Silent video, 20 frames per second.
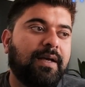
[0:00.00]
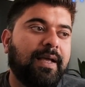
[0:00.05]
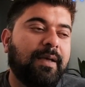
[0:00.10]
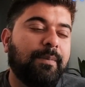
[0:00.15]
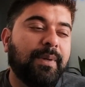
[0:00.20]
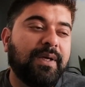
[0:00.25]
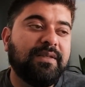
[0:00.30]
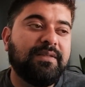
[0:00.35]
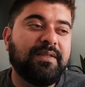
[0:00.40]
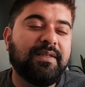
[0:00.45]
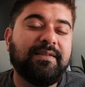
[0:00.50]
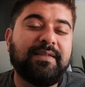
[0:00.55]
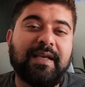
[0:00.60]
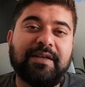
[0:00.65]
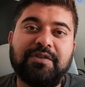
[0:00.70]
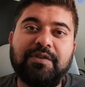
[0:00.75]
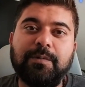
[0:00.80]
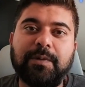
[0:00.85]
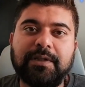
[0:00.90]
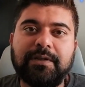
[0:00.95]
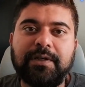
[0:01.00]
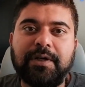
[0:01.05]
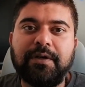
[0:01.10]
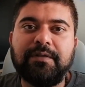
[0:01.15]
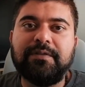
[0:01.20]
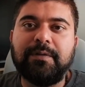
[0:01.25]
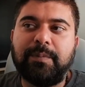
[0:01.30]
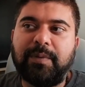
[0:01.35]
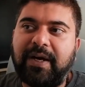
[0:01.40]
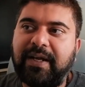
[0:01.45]
MS is actually one third
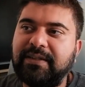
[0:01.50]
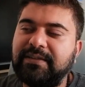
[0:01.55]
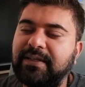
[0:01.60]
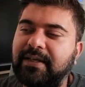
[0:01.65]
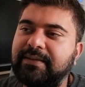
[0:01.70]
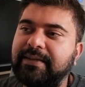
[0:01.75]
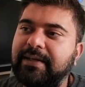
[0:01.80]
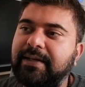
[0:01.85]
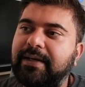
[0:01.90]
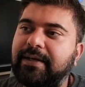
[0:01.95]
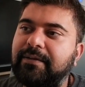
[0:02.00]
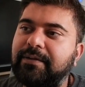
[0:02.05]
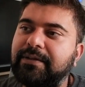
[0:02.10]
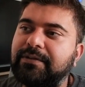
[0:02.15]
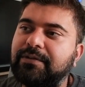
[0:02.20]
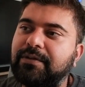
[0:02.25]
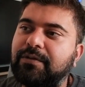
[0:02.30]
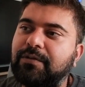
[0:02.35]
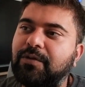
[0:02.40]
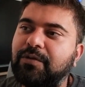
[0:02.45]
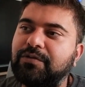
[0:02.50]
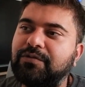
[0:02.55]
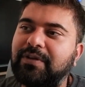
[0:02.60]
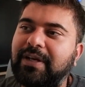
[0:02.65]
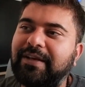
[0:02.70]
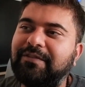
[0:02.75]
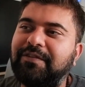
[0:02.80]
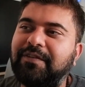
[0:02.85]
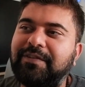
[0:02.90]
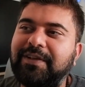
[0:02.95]
of the price. I think it is close to
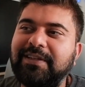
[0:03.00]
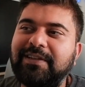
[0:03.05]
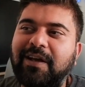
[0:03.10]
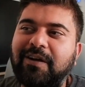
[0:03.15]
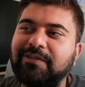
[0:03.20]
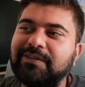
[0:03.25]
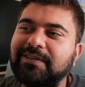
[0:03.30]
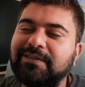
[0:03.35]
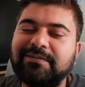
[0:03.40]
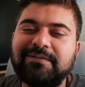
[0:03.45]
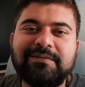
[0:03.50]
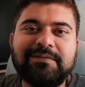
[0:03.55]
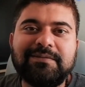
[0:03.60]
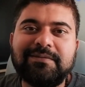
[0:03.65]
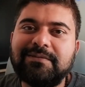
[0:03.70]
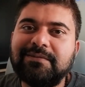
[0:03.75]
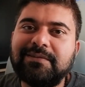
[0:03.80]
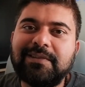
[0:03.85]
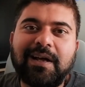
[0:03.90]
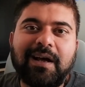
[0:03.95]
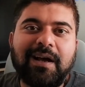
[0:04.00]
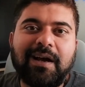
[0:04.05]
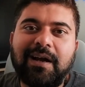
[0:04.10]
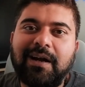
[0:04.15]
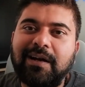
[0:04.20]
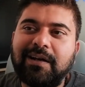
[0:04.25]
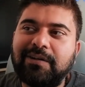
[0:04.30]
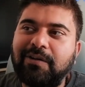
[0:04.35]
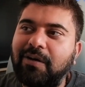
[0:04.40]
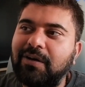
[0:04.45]
like
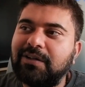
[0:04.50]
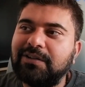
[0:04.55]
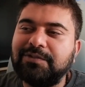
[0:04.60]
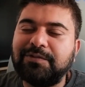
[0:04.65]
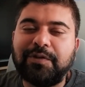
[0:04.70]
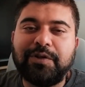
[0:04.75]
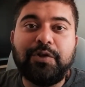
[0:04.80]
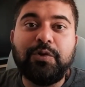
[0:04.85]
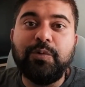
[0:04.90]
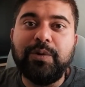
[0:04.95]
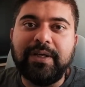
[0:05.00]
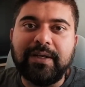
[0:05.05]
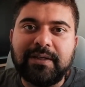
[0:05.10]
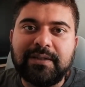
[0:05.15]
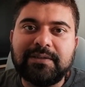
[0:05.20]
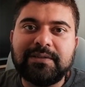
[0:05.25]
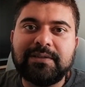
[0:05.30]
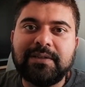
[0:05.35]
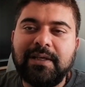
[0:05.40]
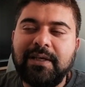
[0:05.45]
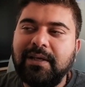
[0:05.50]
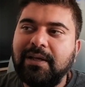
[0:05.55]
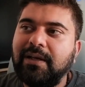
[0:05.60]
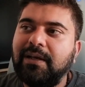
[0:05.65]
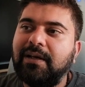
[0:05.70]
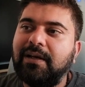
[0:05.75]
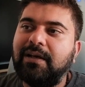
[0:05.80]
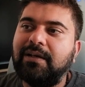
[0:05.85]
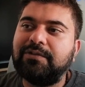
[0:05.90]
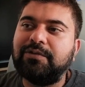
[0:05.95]
$50,000 for 2 years.
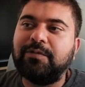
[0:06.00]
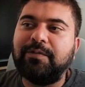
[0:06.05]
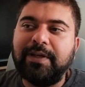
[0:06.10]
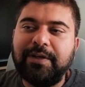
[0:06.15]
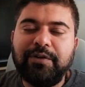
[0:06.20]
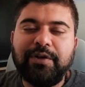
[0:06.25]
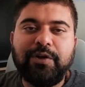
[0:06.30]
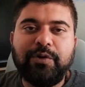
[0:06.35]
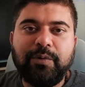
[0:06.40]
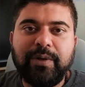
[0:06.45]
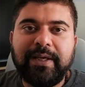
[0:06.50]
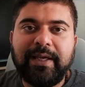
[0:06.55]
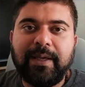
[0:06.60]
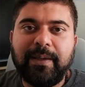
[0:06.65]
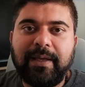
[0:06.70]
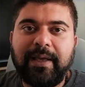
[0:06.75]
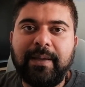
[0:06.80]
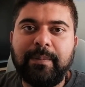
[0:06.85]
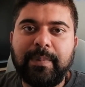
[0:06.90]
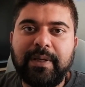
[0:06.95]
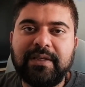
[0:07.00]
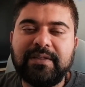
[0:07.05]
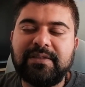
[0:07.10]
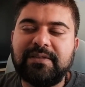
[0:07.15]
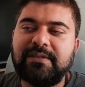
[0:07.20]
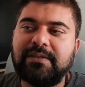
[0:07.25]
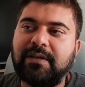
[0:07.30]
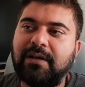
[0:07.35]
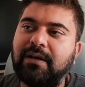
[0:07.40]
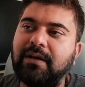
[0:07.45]
So when you're doing a
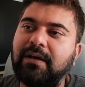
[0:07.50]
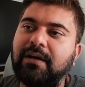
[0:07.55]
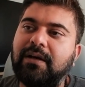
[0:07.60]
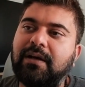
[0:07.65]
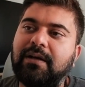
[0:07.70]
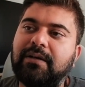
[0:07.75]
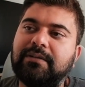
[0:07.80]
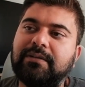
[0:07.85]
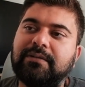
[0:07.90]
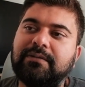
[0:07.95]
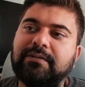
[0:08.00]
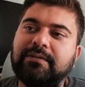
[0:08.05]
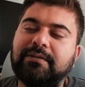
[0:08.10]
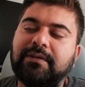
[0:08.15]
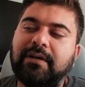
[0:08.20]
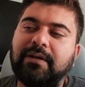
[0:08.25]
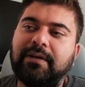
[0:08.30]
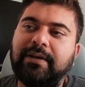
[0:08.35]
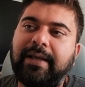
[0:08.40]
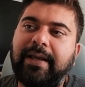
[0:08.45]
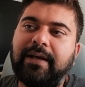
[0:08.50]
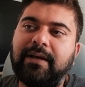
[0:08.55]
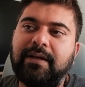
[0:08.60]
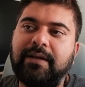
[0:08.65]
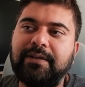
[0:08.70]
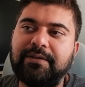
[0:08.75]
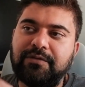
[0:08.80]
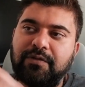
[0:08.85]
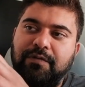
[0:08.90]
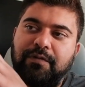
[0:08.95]
MS, take a
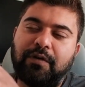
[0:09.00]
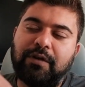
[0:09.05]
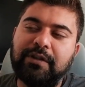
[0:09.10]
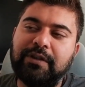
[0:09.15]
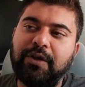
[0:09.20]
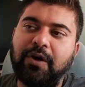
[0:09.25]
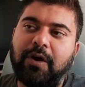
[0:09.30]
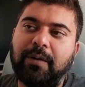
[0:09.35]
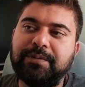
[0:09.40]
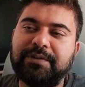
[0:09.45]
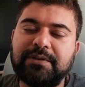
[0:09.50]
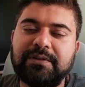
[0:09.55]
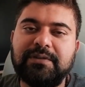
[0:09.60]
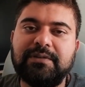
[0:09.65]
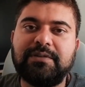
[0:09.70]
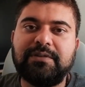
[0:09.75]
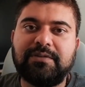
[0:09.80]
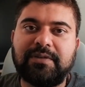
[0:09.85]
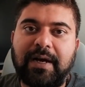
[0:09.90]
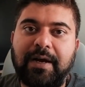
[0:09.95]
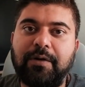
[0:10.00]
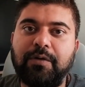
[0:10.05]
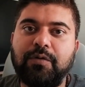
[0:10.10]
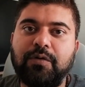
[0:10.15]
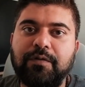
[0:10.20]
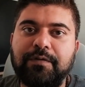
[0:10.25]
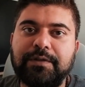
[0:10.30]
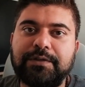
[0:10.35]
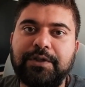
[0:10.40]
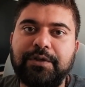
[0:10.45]
list of all the options. Try to
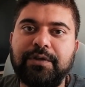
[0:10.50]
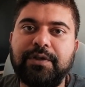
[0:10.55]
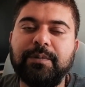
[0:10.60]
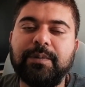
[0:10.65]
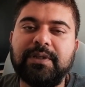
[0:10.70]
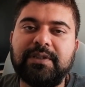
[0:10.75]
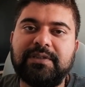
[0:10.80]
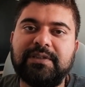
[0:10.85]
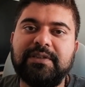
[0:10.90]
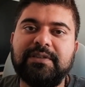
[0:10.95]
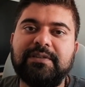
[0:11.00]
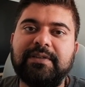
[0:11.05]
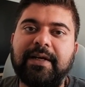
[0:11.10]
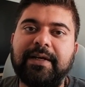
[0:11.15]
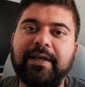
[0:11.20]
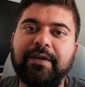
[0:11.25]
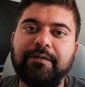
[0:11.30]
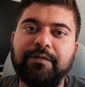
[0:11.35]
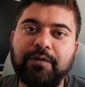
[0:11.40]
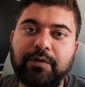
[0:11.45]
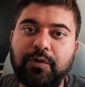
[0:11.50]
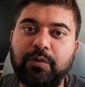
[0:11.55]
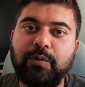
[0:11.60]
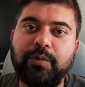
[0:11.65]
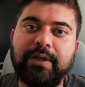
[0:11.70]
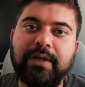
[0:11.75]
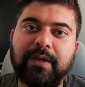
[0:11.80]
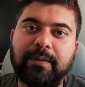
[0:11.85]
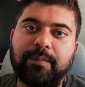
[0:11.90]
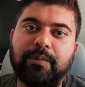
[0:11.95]
go for the universities that give you
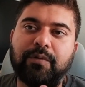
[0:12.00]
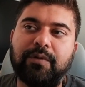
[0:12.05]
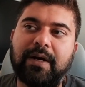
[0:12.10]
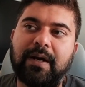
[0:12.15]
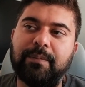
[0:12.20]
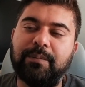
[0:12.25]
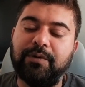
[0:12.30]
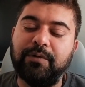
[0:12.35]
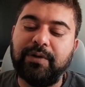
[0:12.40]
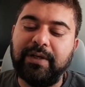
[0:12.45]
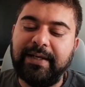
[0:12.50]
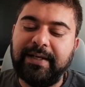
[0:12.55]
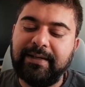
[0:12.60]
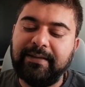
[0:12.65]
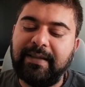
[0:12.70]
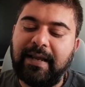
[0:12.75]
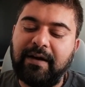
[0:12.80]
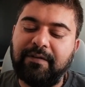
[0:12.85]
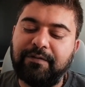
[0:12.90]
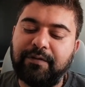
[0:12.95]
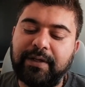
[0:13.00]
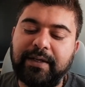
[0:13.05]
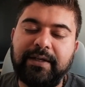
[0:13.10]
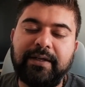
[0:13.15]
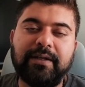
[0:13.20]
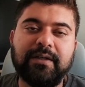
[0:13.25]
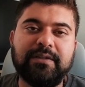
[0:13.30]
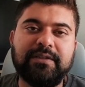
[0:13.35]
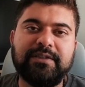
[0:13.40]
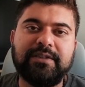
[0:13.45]
2-year program. You need that for
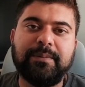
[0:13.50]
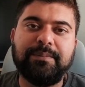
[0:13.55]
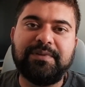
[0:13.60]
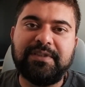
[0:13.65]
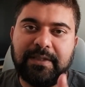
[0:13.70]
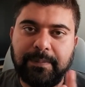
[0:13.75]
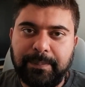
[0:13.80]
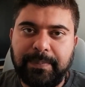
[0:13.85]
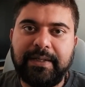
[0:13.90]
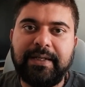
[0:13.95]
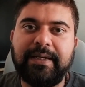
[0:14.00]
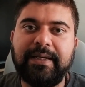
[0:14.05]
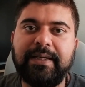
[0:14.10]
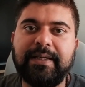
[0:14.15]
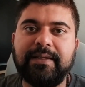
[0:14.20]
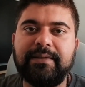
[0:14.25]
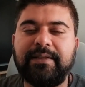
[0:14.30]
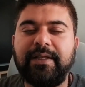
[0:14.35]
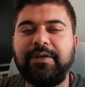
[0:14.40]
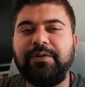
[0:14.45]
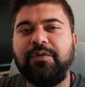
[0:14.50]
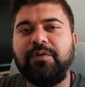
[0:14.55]
internship, CPT, and then